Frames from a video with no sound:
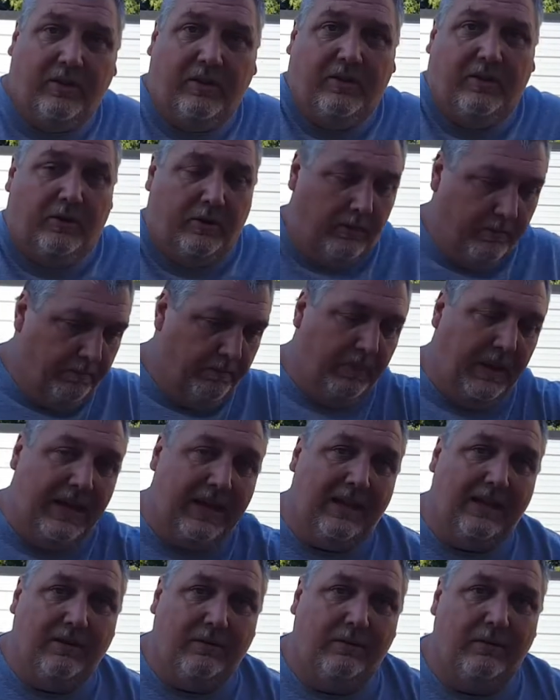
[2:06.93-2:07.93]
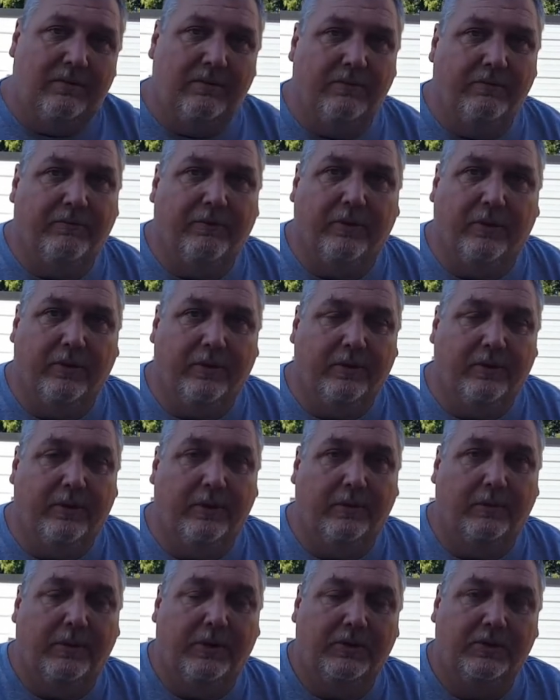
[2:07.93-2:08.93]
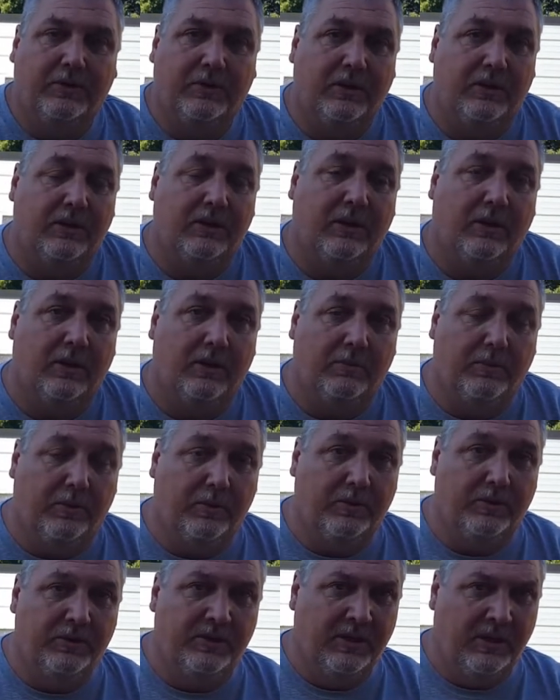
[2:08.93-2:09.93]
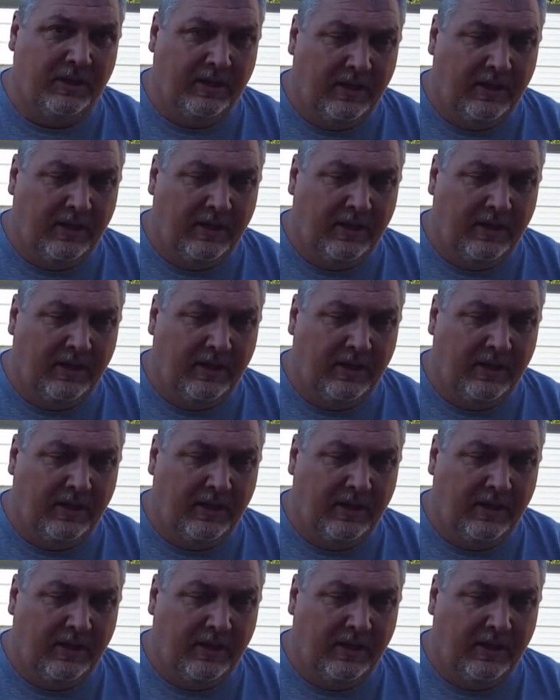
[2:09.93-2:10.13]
of the little pin for, you know, most uh, lawnmowers